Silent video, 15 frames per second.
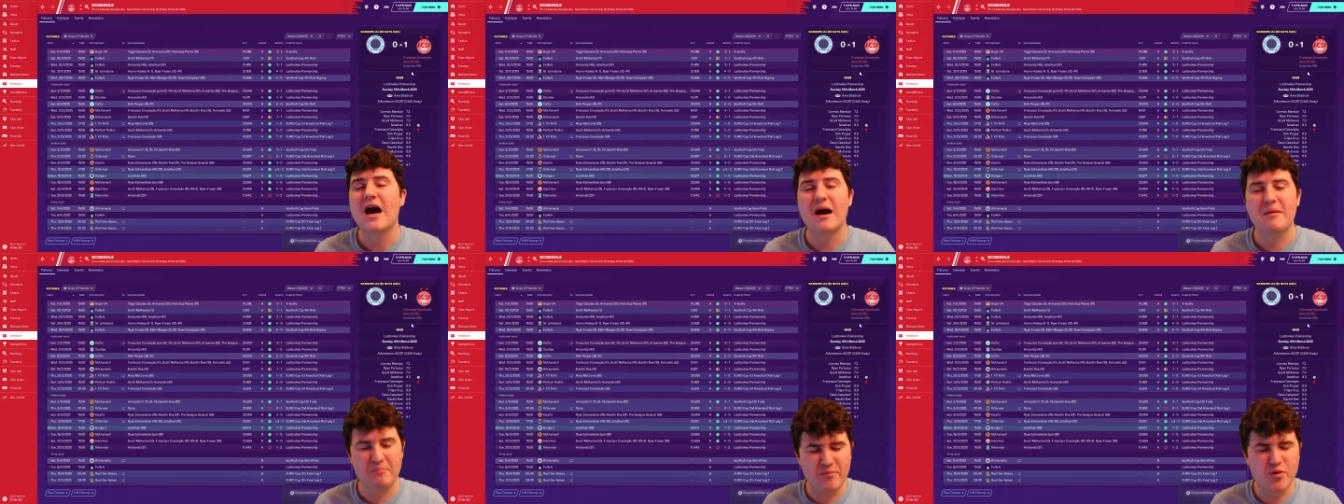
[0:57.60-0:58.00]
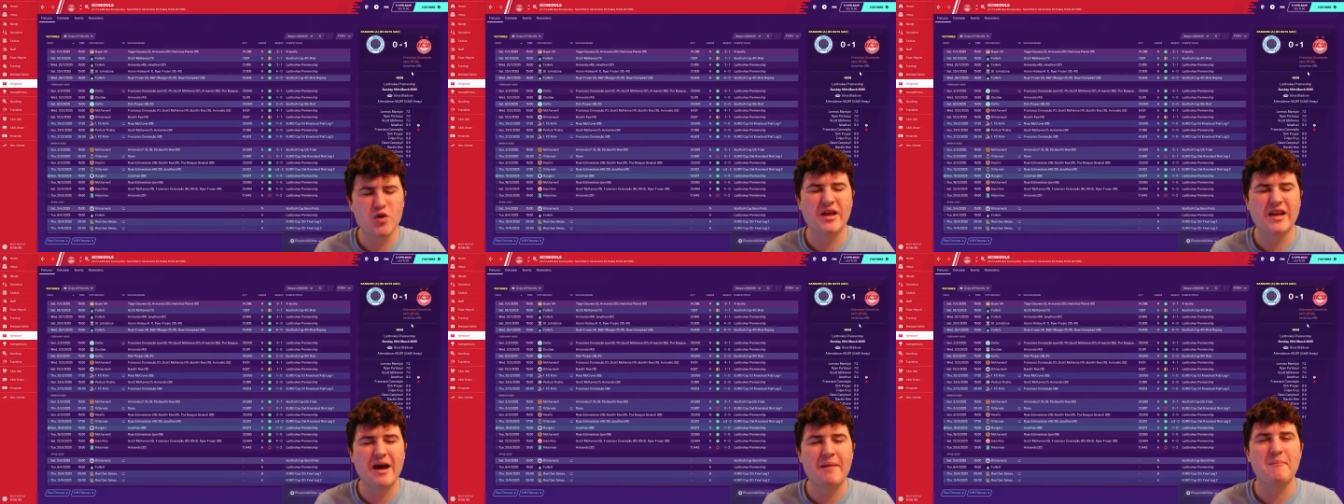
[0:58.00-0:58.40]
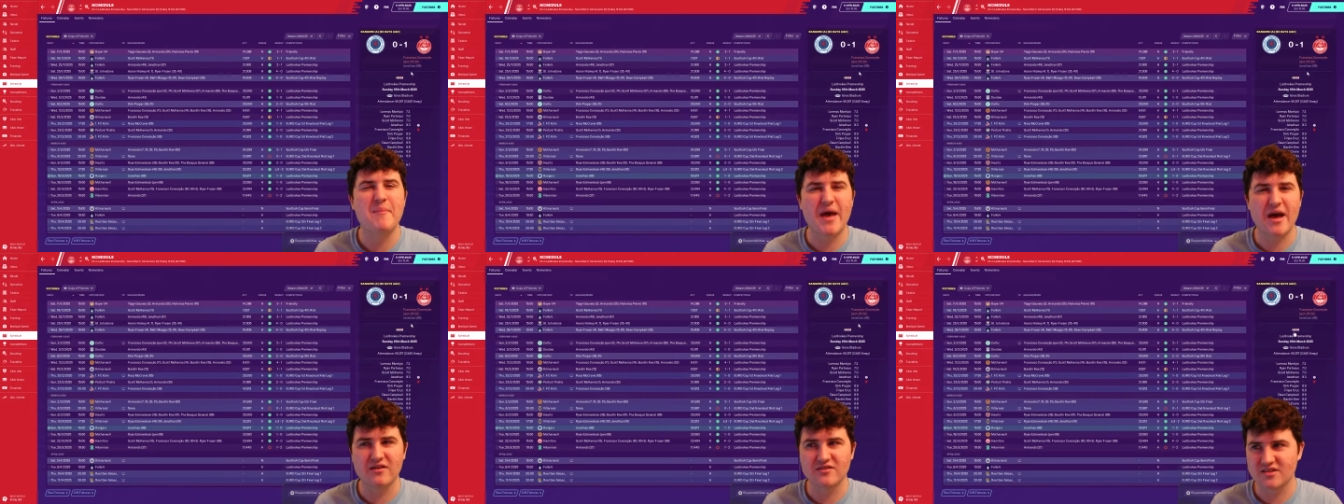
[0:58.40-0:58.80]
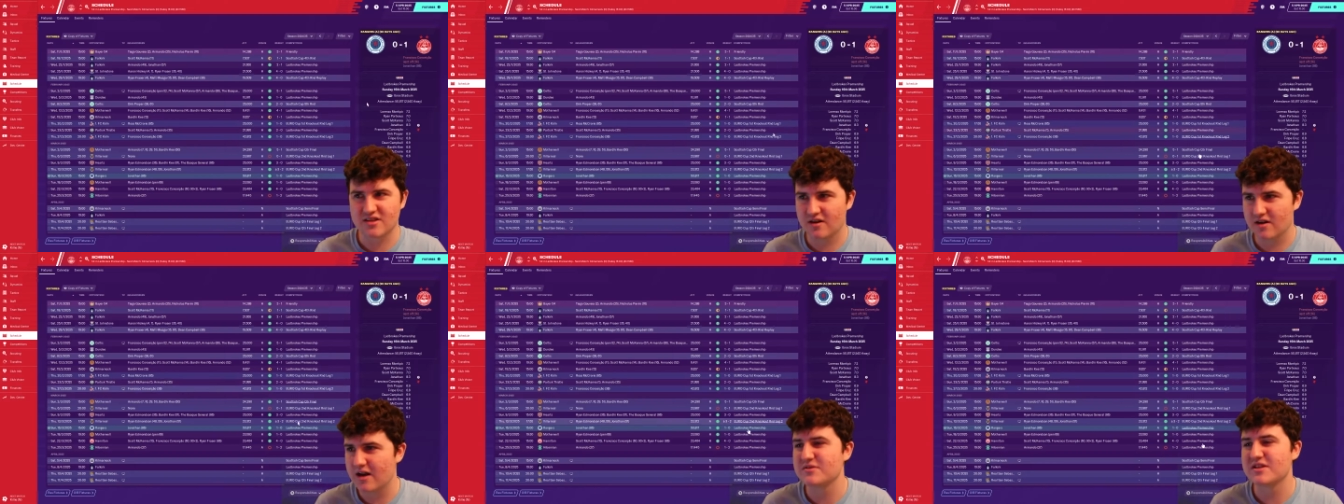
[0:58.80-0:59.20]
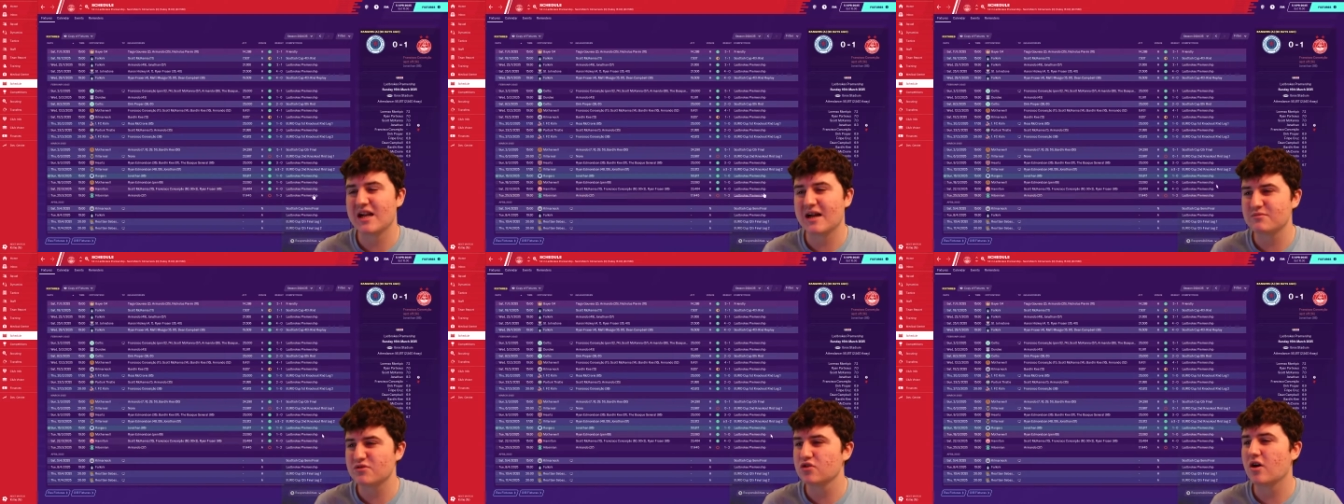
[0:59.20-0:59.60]
and putting a belter. It was an
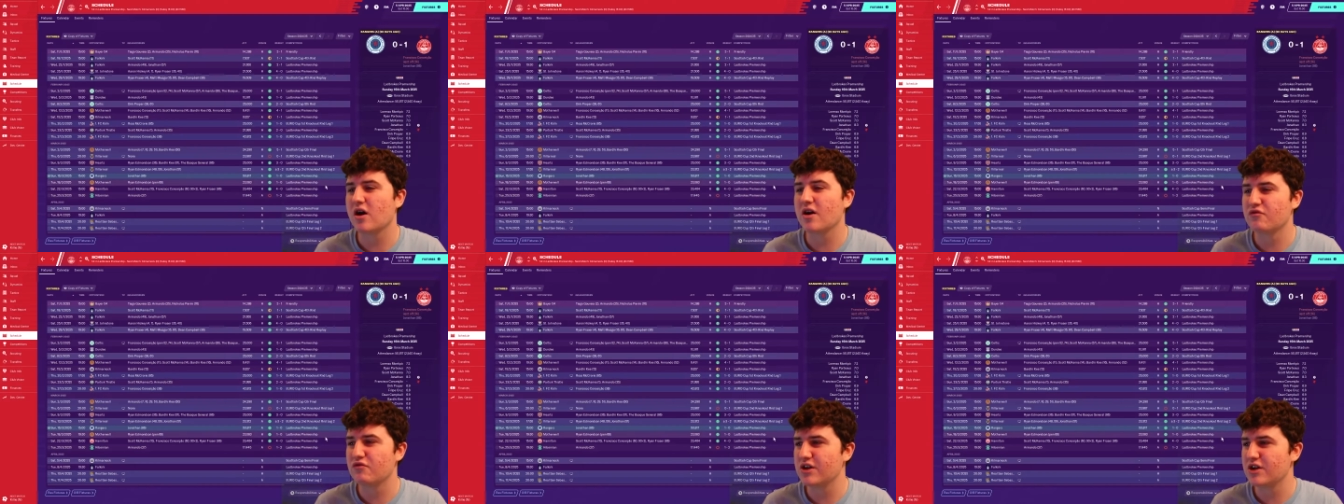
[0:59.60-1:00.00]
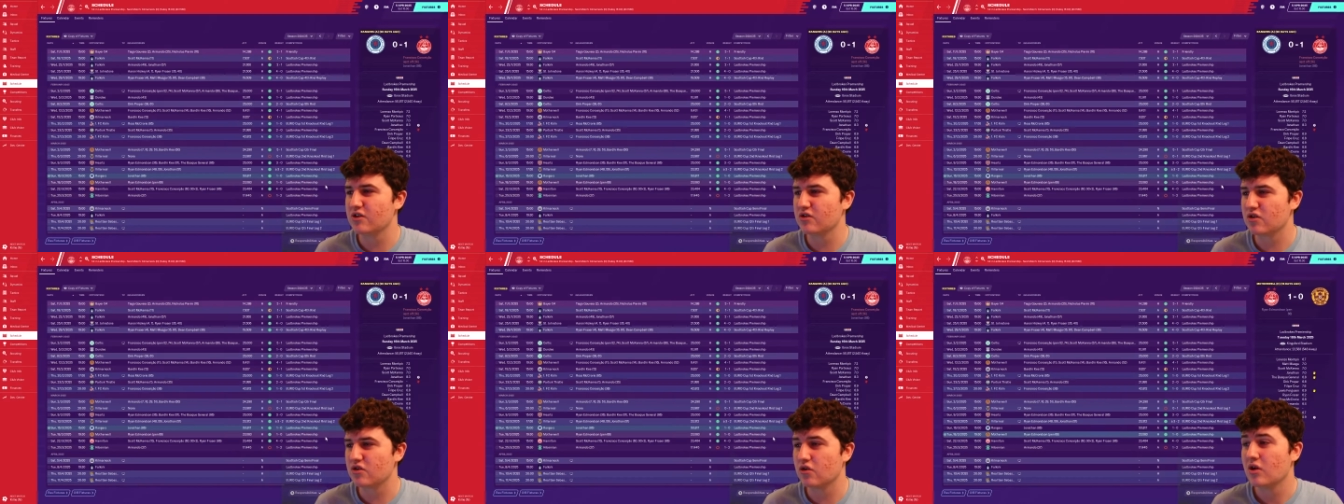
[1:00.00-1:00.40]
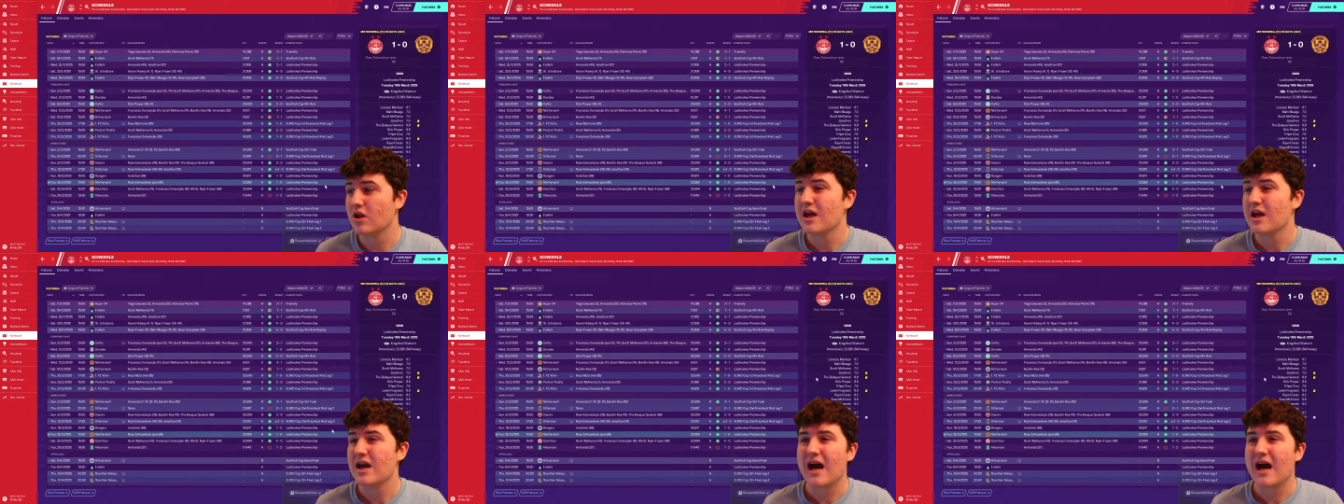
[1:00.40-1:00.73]
absolute unreal goal.